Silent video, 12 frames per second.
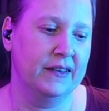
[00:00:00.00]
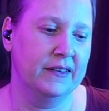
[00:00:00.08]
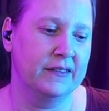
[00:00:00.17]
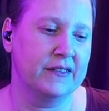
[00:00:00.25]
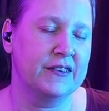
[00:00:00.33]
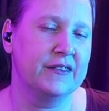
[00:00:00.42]

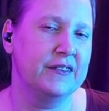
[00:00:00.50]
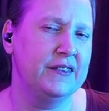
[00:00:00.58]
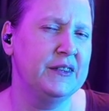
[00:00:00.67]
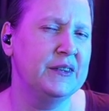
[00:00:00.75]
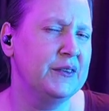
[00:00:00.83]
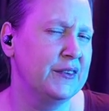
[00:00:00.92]
there's
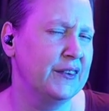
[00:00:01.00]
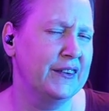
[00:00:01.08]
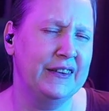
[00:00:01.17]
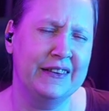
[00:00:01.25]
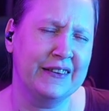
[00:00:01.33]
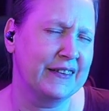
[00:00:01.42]
usually
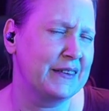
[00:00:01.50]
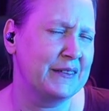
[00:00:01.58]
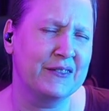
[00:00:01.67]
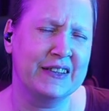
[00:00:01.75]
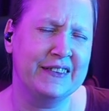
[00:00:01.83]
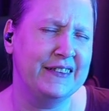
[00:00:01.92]
not that much